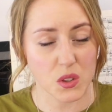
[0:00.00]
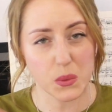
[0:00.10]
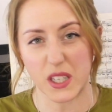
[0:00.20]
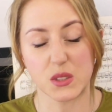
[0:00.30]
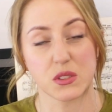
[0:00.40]

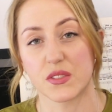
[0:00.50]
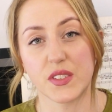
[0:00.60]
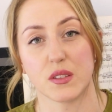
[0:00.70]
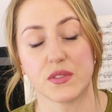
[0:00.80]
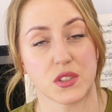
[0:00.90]
Otherwise you'll just
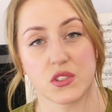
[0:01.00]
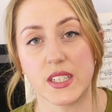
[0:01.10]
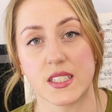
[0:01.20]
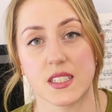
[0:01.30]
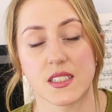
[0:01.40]
feel
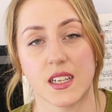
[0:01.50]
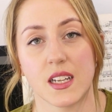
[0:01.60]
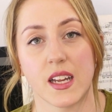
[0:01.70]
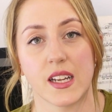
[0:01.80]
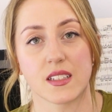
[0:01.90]
frustrated
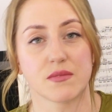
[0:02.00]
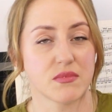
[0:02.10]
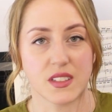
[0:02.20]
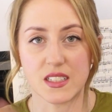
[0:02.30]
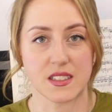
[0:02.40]
and like
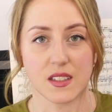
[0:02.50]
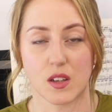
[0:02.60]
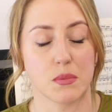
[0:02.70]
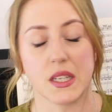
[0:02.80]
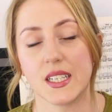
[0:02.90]
it's
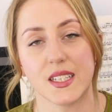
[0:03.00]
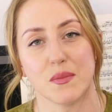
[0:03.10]
completely